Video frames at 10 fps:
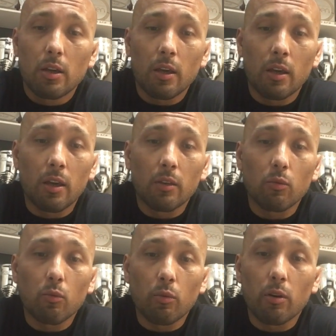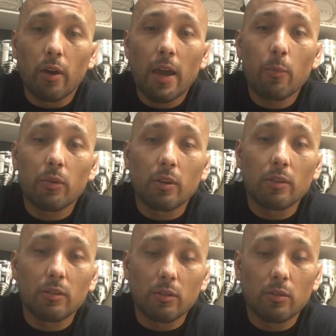And what'll happen
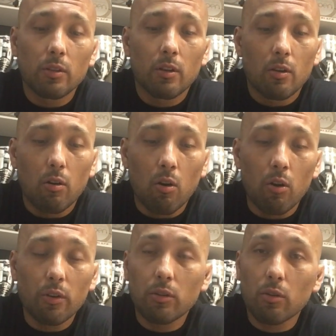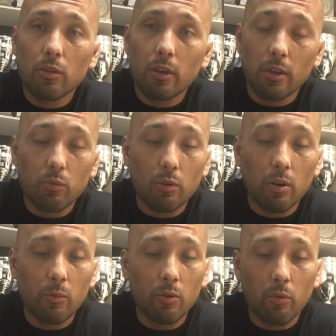is all these other things will
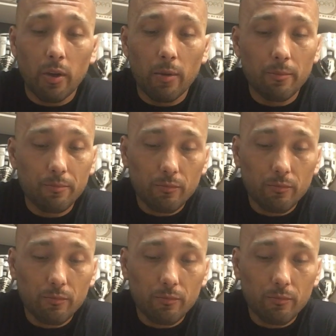come in the way.